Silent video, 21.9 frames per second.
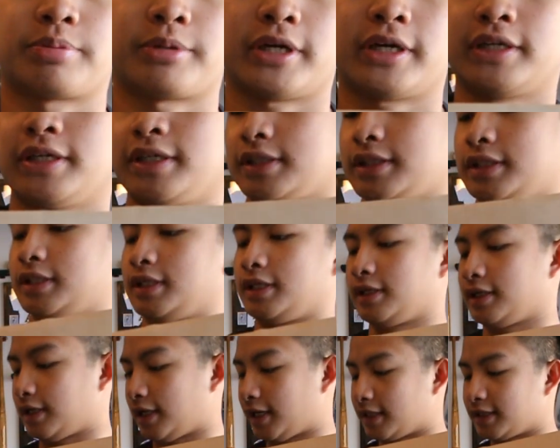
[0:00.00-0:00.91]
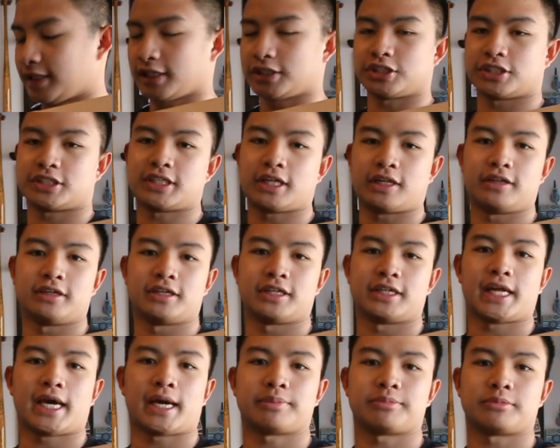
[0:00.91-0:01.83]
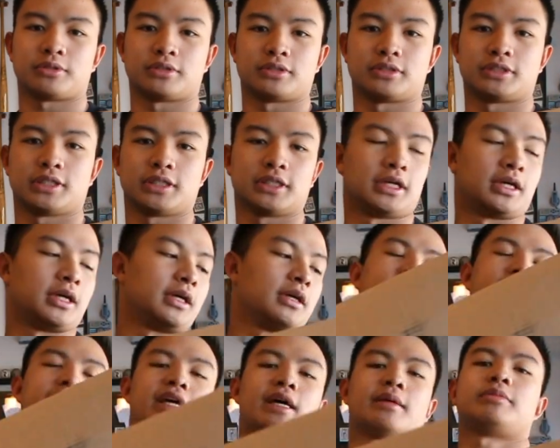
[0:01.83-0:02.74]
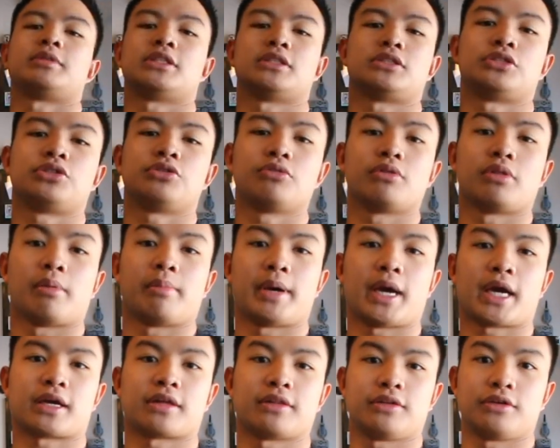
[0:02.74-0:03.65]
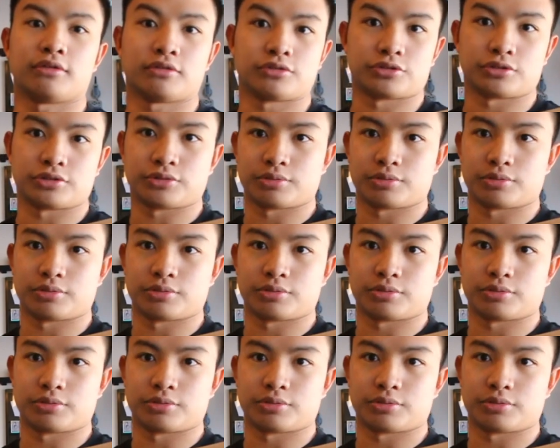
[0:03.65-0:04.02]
product and they just sell an adapter to adapt it to the back of the Ultra